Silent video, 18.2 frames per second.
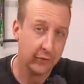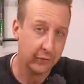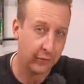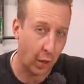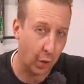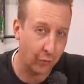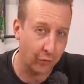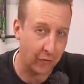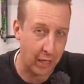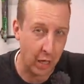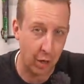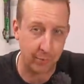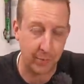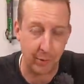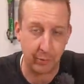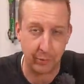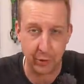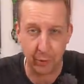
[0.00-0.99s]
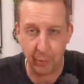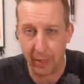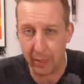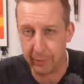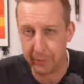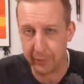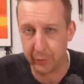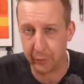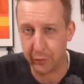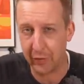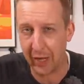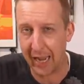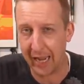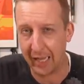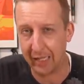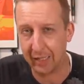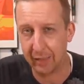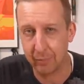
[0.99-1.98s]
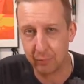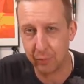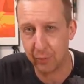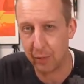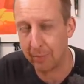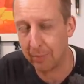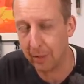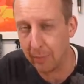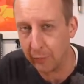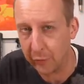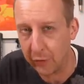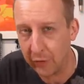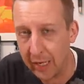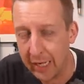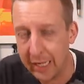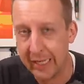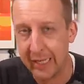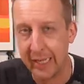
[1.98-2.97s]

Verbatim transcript: to hopefully help you on your way with your tech problems.